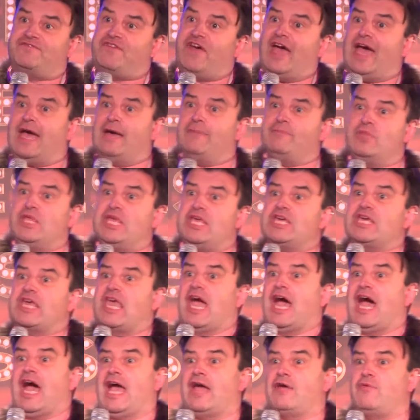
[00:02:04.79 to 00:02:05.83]
family
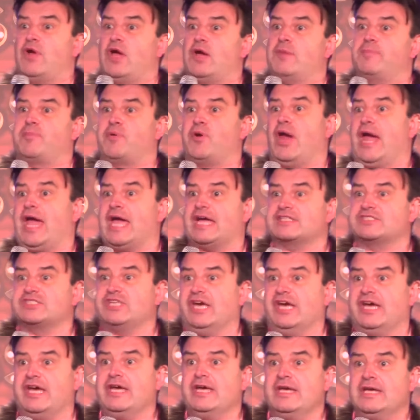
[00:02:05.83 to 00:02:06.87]

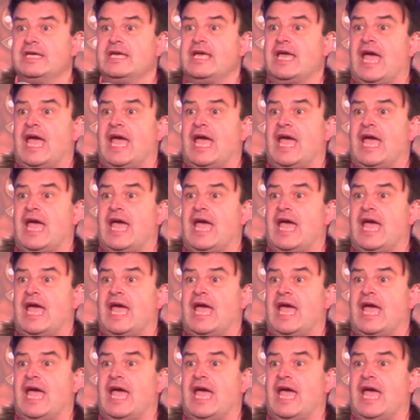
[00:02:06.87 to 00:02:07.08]
chiropractor,